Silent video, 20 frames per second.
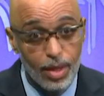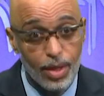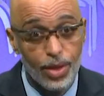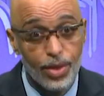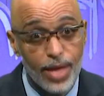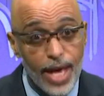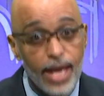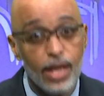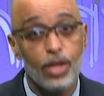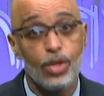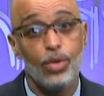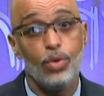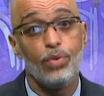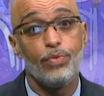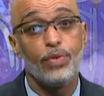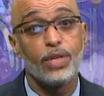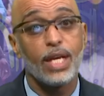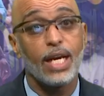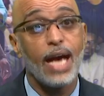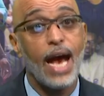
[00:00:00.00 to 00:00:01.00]
Thank you
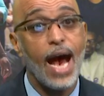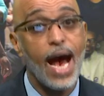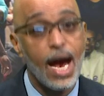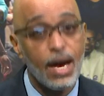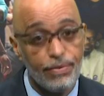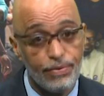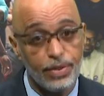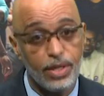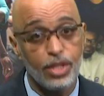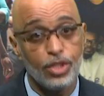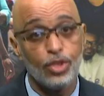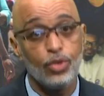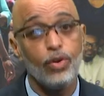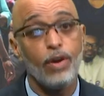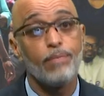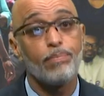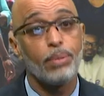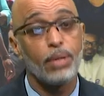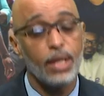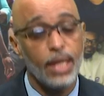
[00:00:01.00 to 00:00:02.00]
for the confidence you
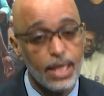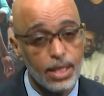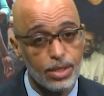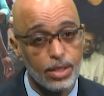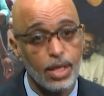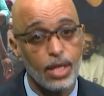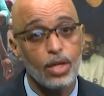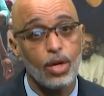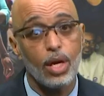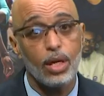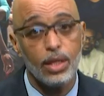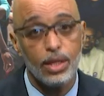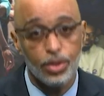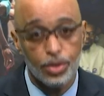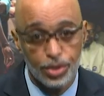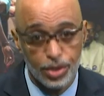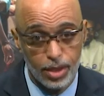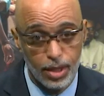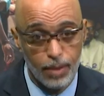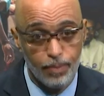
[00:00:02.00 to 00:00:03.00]
have placed in our
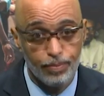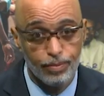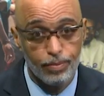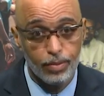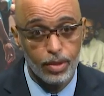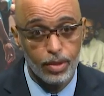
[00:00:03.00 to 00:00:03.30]
leadership.